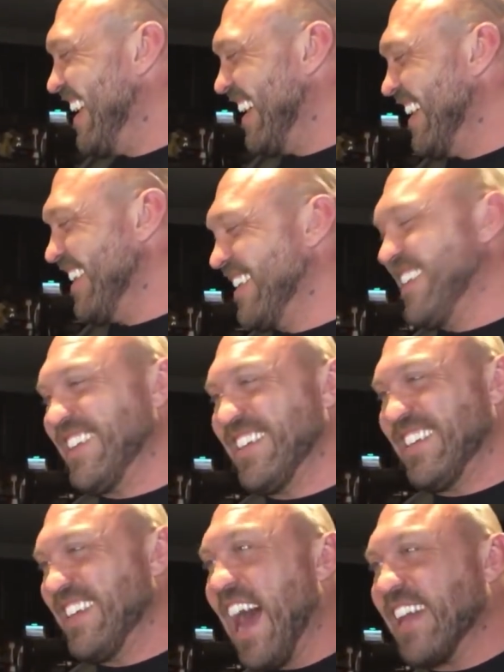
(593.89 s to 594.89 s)
is
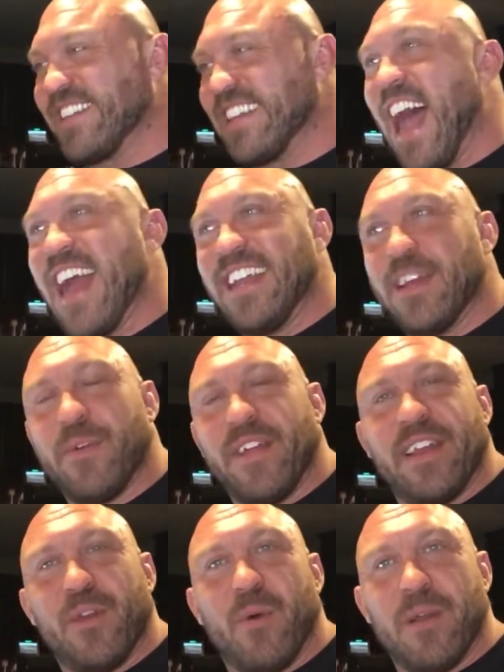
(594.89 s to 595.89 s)
not signing with
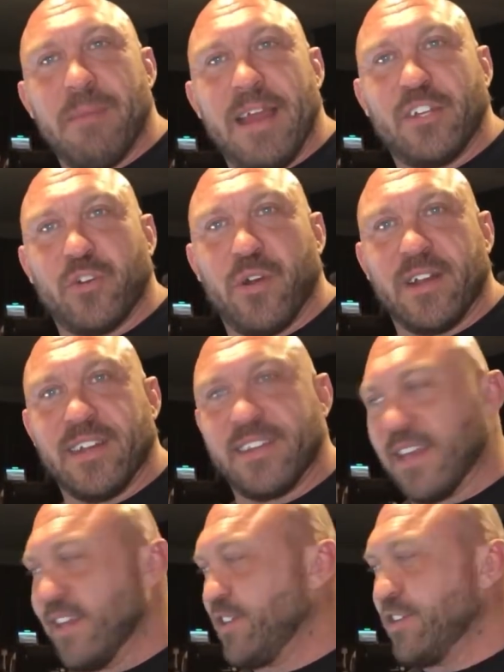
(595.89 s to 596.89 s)
any one major
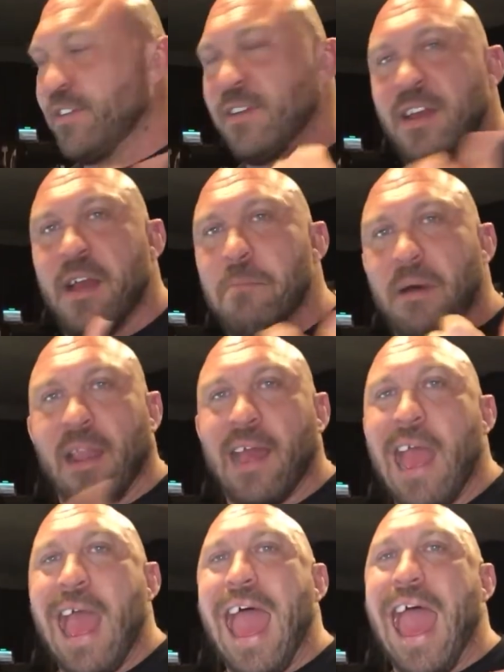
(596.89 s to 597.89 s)
organization, but
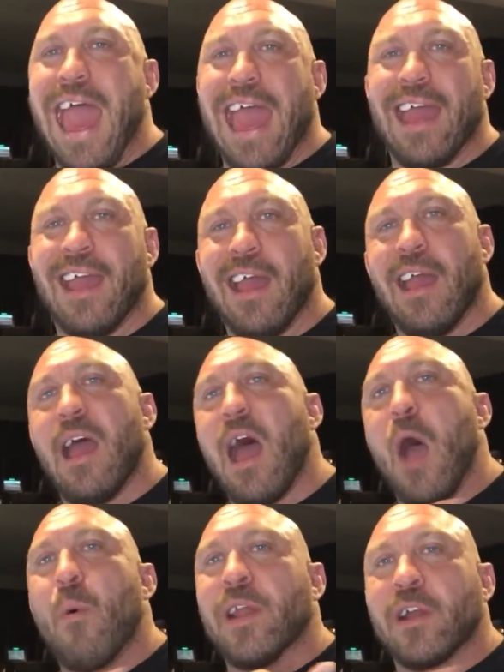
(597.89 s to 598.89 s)
like, hey,
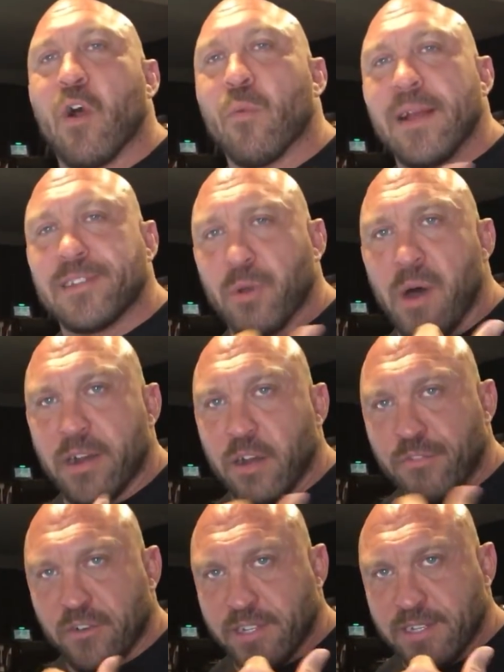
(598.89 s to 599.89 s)
I want to go wrestle
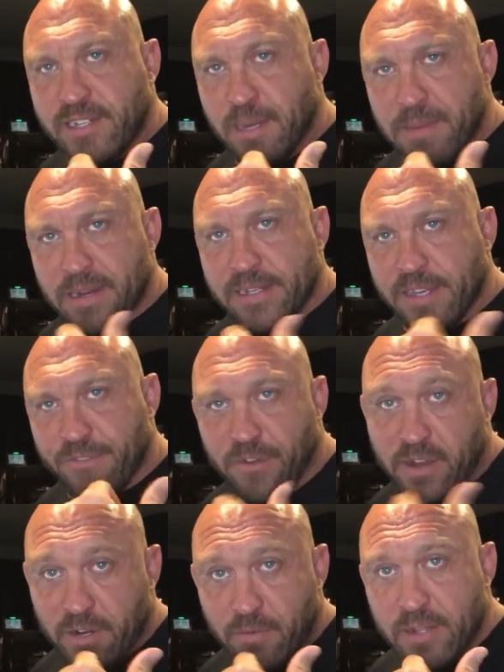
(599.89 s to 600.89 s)
Hunter for 60 minutes at
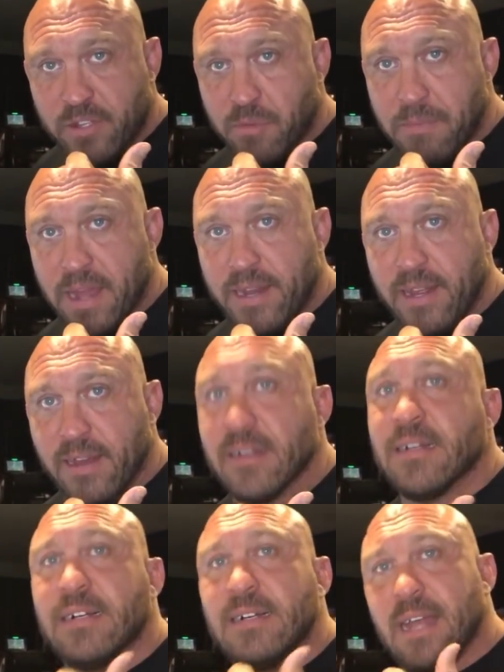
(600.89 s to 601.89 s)
fucking WrestleMania,
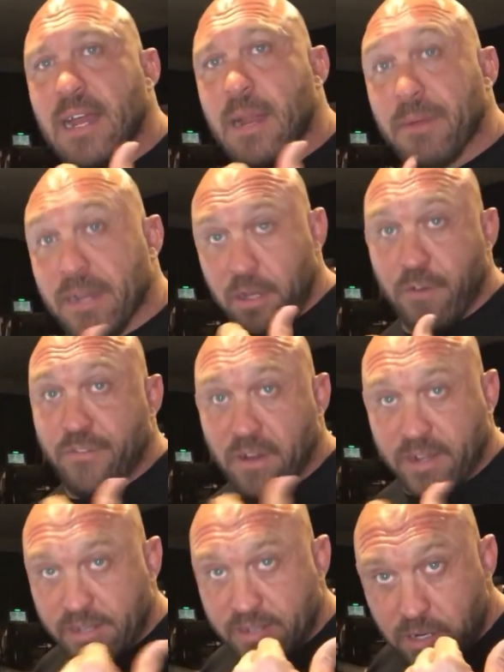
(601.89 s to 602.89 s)
and I'm to go
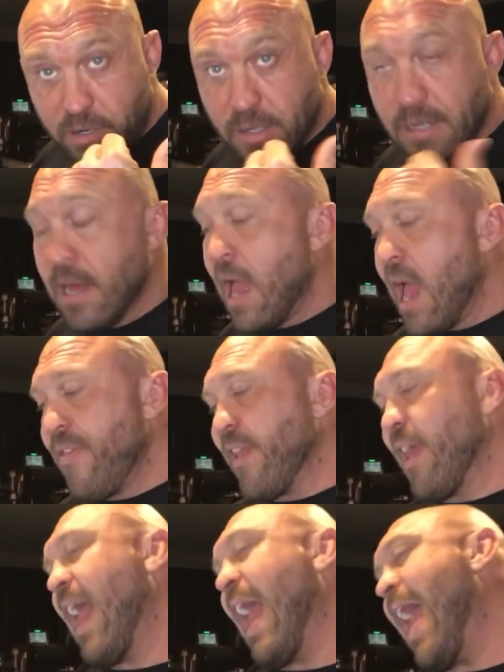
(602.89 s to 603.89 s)
fucking do it. And
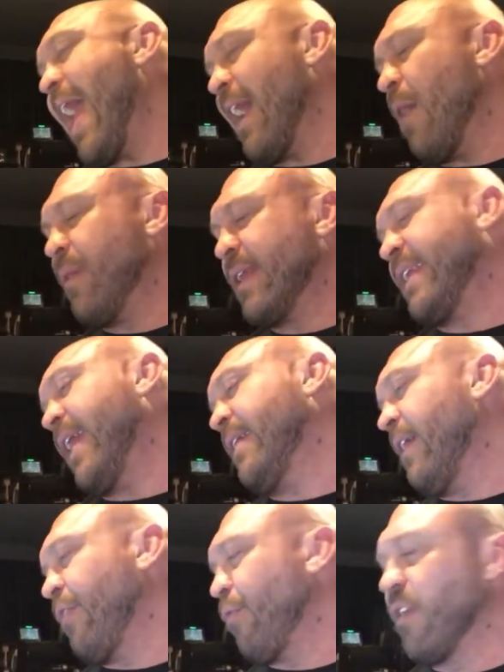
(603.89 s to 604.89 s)
then, like, hey, I want to take,
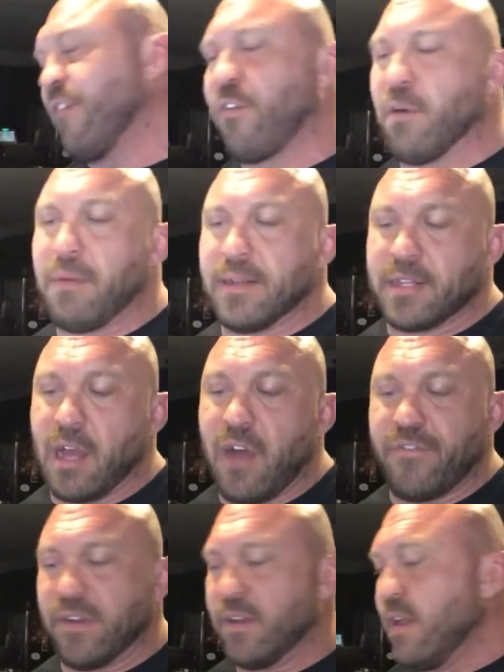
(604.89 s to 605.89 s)
like, 3 or 4 months
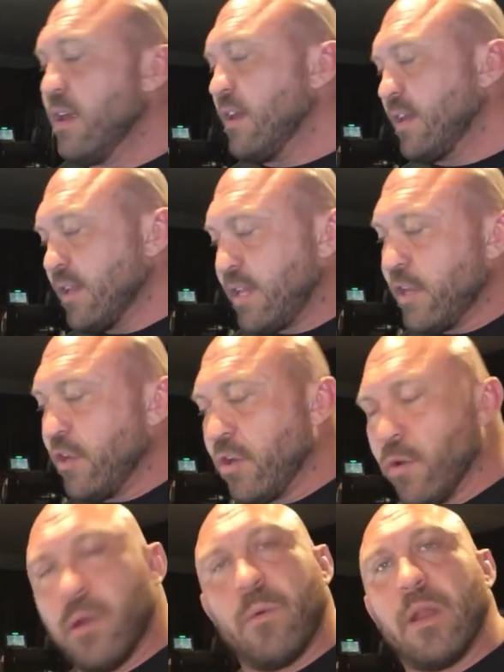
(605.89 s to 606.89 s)
off and continue
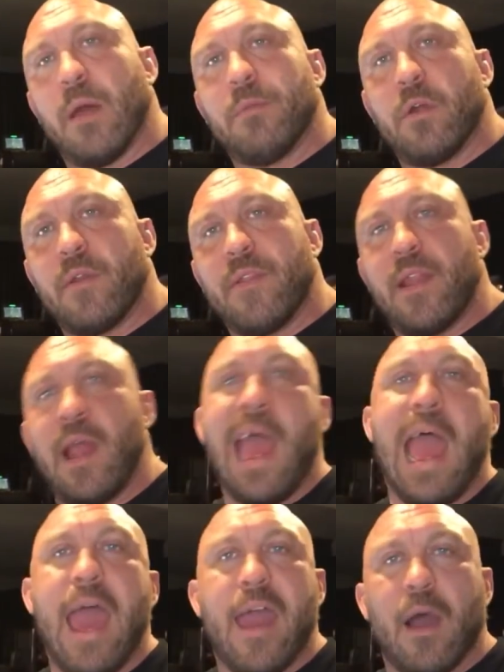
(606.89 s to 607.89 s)
doing what I'm doing. And then,
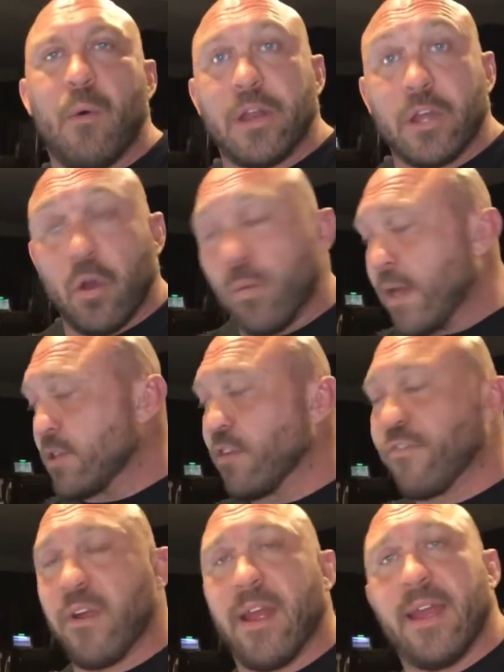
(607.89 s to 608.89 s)
hey, I want to go wrestle
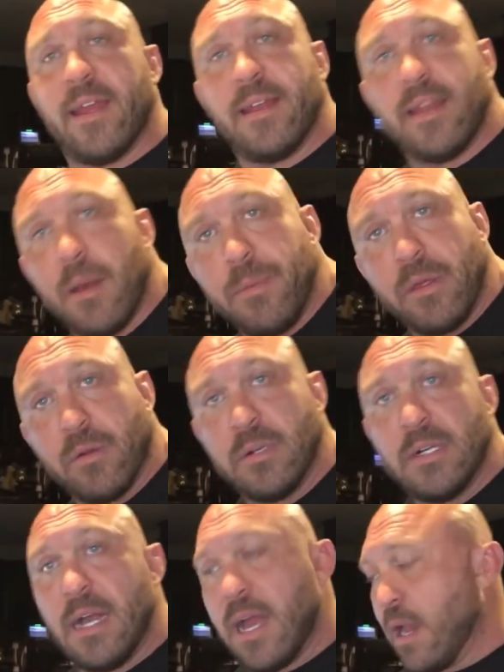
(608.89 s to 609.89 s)
for AEW,
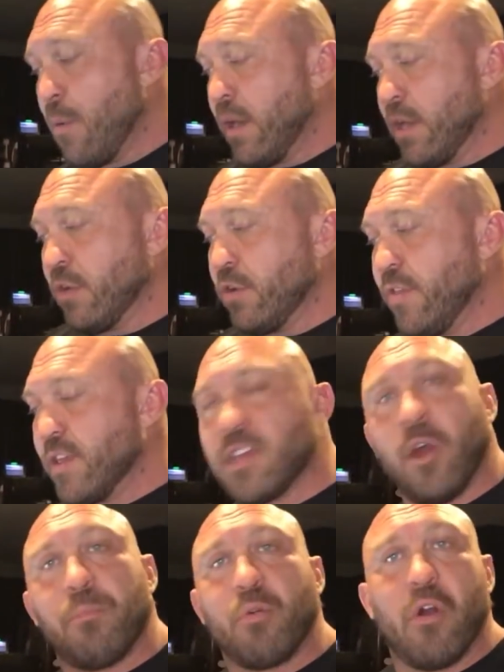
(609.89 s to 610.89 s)
and I want to go do this
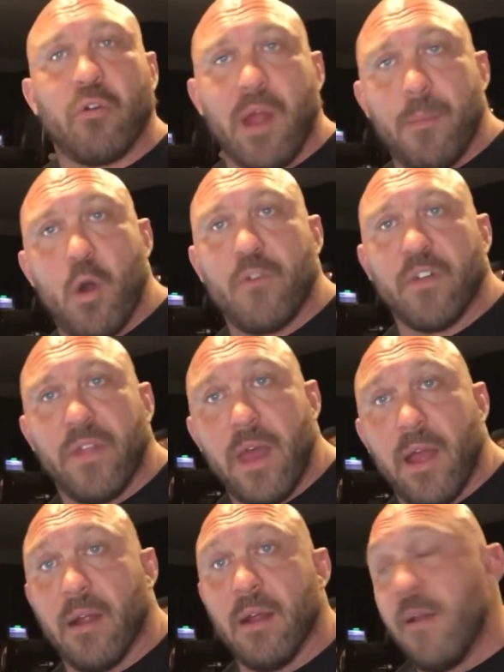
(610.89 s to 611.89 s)
little program over
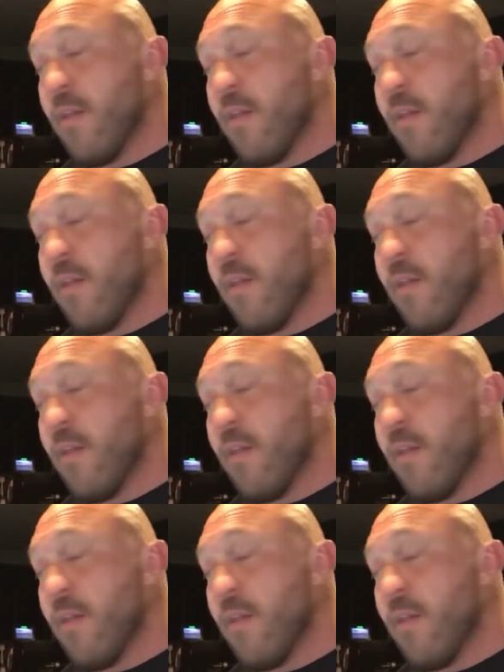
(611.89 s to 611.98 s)
there.